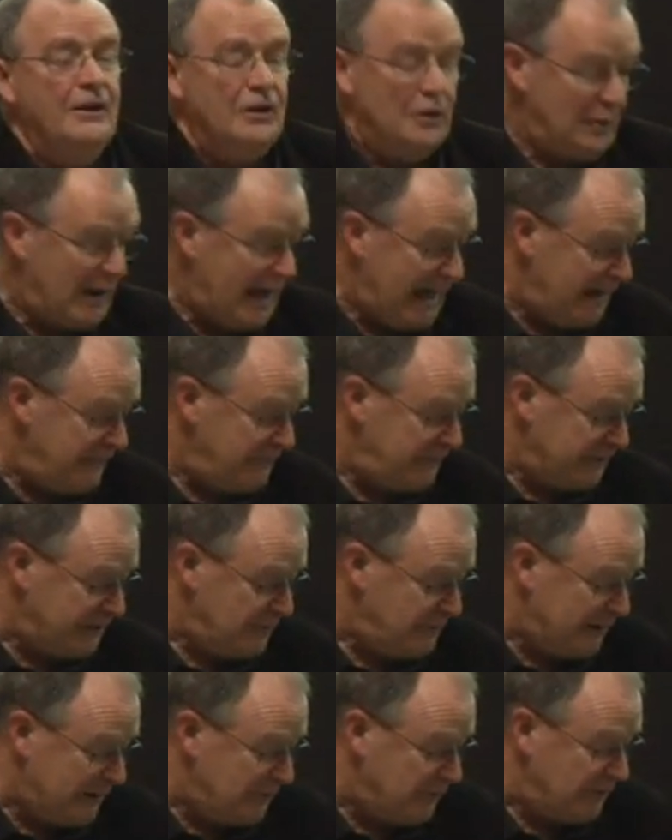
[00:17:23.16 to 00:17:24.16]

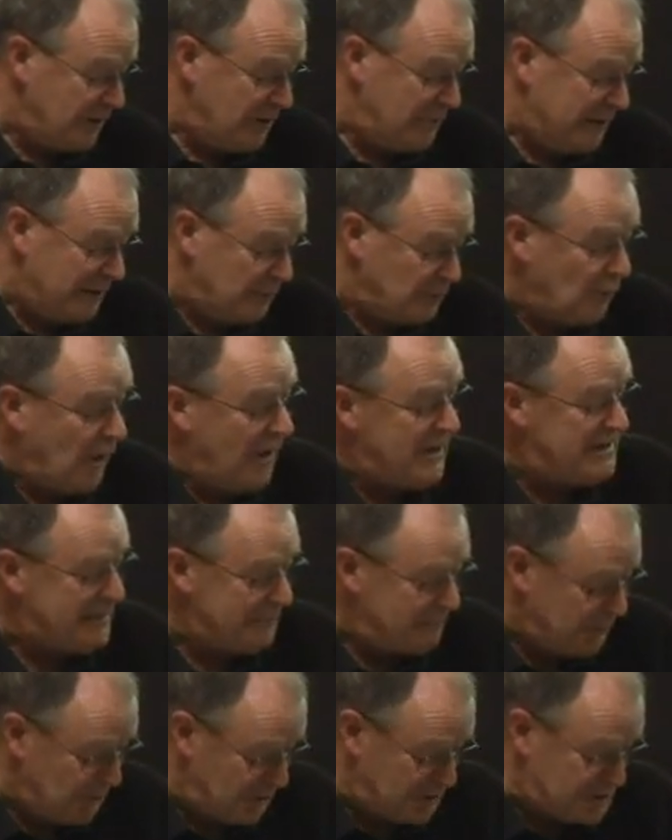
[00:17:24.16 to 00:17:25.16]
you've been
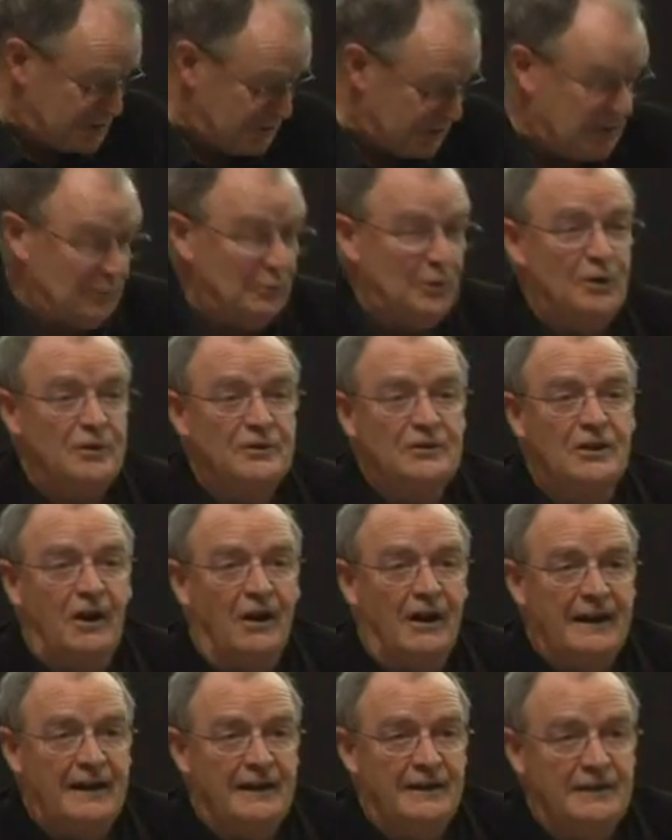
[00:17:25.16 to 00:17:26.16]
writing books with the word
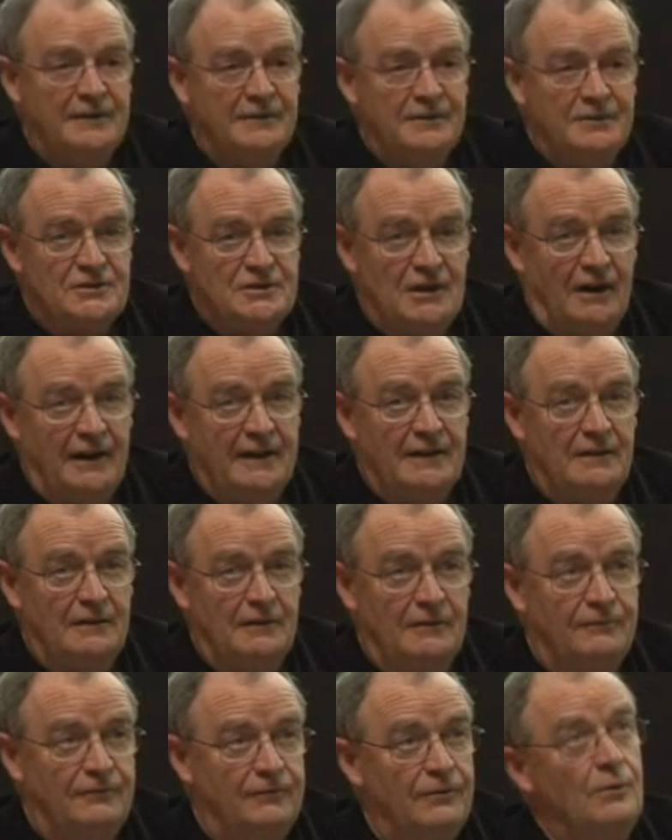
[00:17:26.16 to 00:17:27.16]
Gaia in the
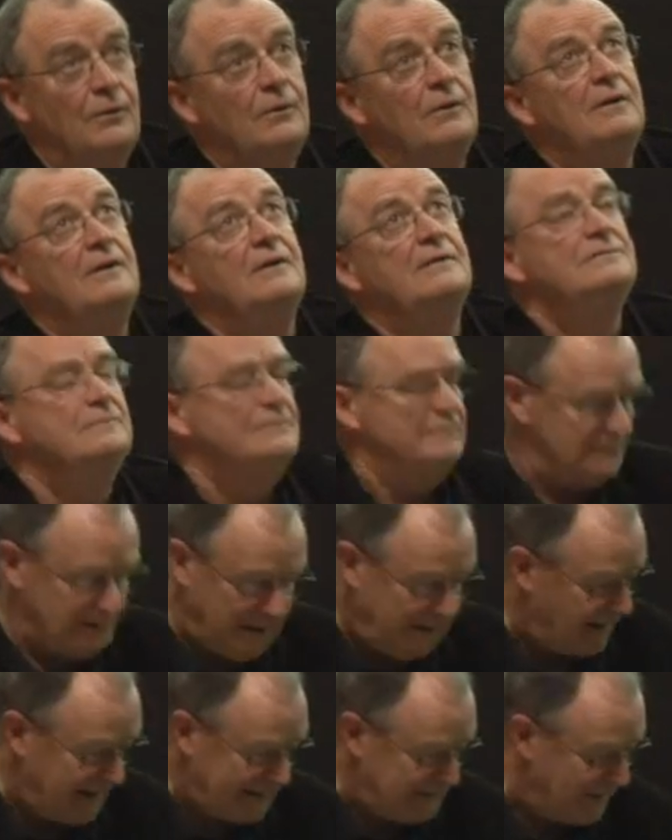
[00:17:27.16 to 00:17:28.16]
title for,
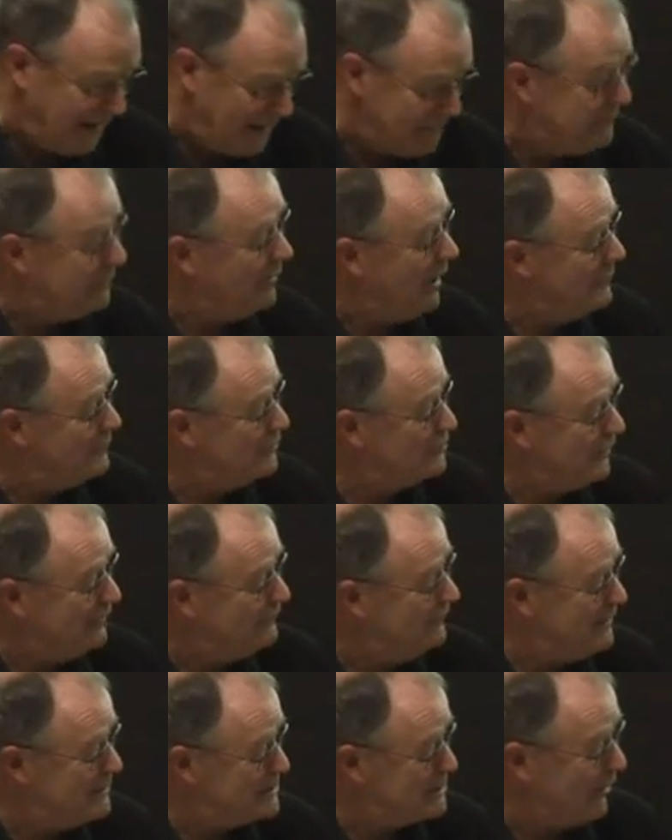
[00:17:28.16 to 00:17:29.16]
I'm
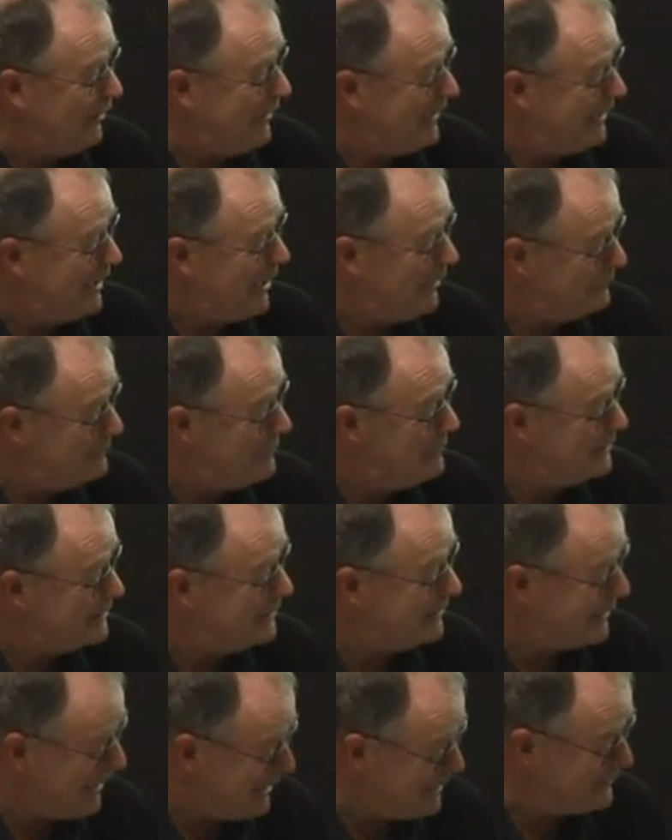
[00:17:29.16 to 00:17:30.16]
dreadfully sorry, I can't remember
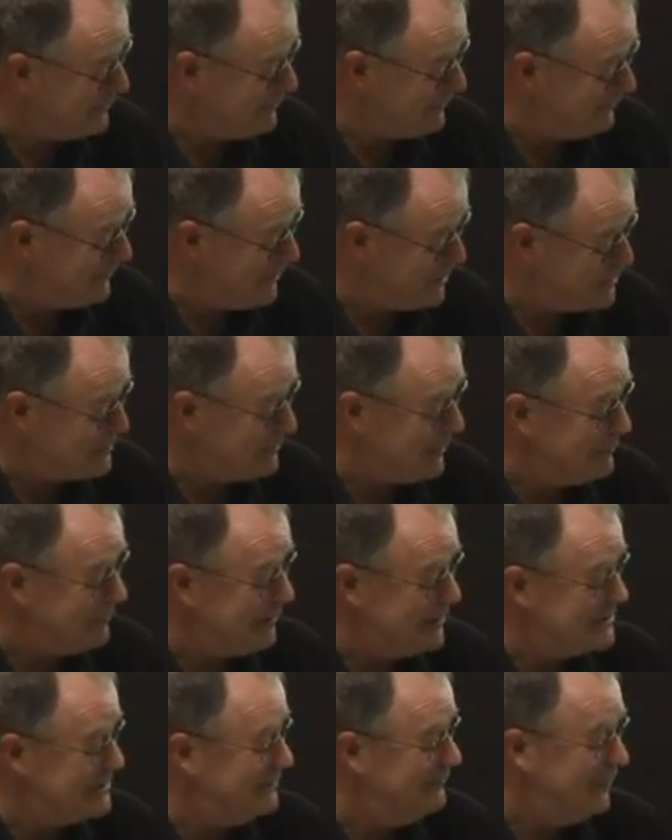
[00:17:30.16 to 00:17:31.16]
the date of the first one,
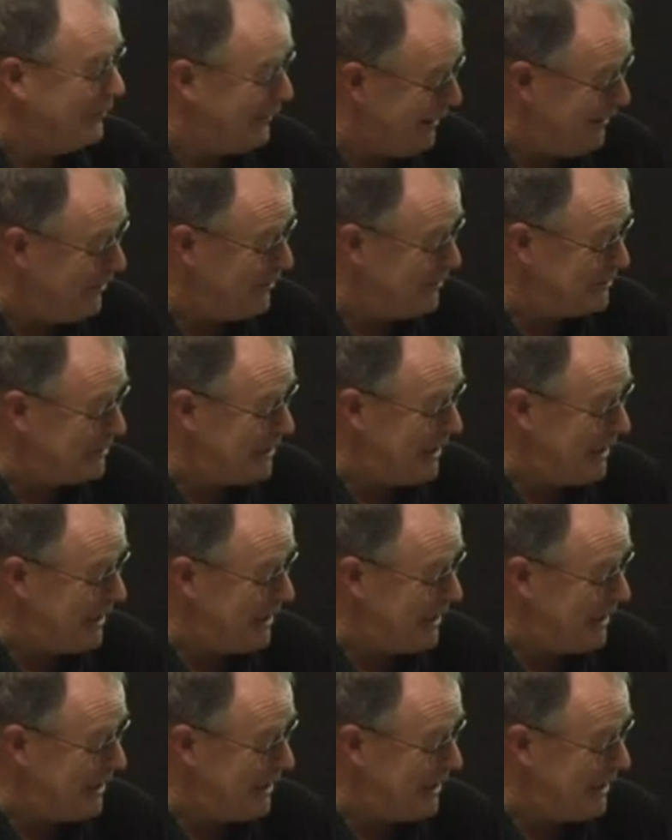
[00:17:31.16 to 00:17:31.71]
but it's a very long